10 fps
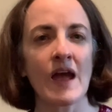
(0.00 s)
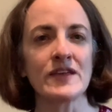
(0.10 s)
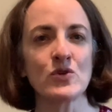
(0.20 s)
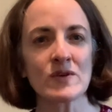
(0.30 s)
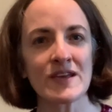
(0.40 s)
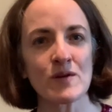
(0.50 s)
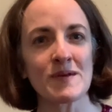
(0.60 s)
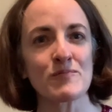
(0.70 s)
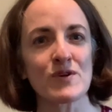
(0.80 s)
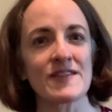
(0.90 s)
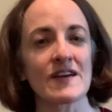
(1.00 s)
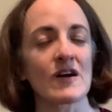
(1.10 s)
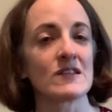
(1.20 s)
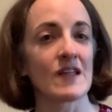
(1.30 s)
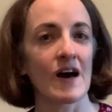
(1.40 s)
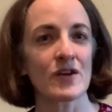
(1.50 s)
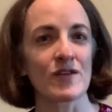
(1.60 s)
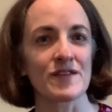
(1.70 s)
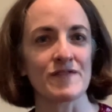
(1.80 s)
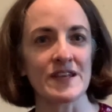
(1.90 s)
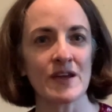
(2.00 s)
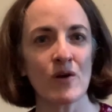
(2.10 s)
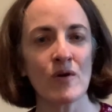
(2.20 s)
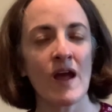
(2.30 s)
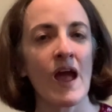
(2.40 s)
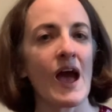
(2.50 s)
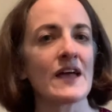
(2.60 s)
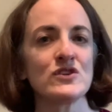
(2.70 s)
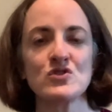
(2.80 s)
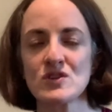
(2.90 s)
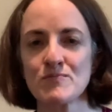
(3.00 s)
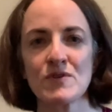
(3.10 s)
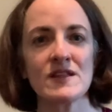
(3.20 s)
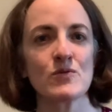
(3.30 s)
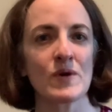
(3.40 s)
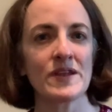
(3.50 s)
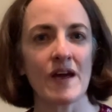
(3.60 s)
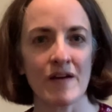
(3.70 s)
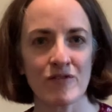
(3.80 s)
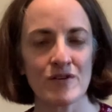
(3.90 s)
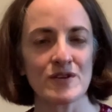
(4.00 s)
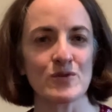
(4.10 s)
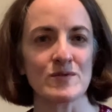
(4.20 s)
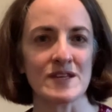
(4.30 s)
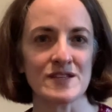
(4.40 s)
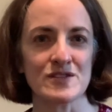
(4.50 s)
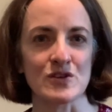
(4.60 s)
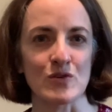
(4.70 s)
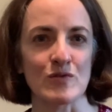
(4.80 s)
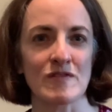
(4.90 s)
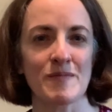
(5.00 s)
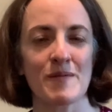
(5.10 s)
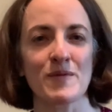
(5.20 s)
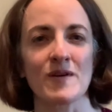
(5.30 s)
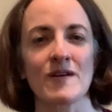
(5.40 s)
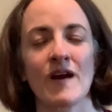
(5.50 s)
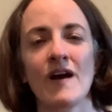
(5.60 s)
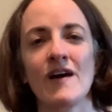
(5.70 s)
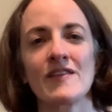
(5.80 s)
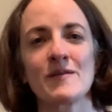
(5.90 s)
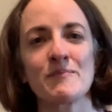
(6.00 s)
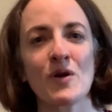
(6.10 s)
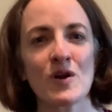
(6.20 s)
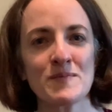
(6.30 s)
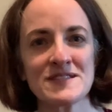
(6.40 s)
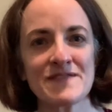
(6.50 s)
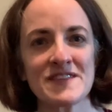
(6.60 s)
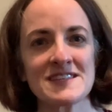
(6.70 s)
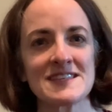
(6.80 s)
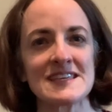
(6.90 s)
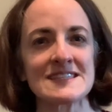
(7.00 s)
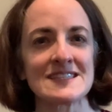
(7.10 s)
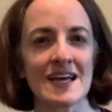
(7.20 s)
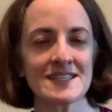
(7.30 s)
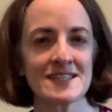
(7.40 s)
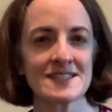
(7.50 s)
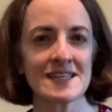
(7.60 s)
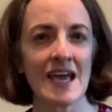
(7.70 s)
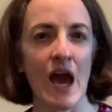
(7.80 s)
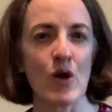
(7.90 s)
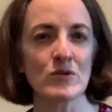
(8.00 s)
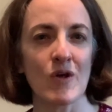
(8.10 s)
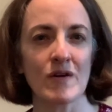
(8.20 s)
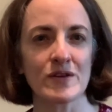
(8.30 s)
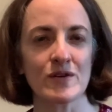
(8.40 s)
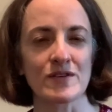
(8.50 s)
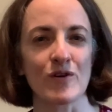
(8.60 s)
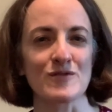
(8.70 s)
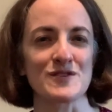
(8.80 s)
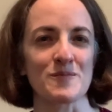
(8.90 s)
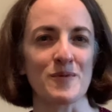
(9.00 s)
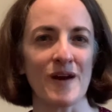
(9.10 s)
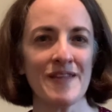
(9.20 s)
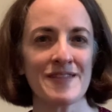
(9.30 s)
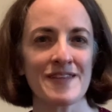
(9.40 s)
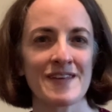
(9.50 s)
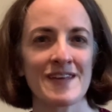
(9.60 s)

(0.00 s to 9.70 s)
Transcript: You'll hear me breathing a lot on the video, and you should breathe whenever you need to. Remember, the purpose of this is not to see how long you can hold your breath.